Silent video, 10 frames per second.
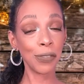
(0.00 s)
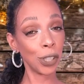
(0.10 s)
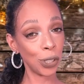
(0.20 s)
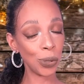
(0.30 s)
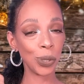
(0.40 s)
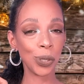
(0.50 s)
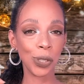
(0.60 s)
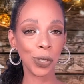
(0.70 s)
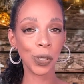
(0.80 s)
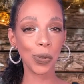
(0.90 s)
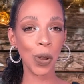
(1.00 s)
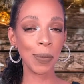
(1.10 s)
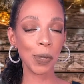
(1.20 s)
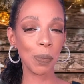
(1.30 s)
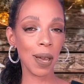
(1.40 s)
for you to
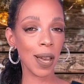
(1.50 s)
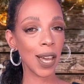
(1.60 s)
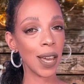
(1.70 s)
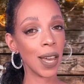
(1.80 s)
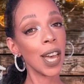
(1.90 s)
subscribe to my